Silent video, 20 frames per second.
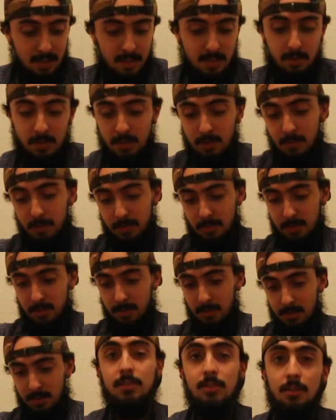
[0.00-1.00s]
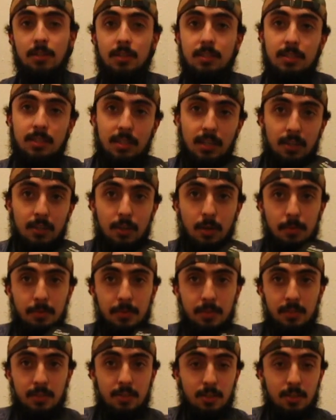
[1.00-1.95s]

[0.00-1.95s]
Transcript: Let me open it. So this is how you open it.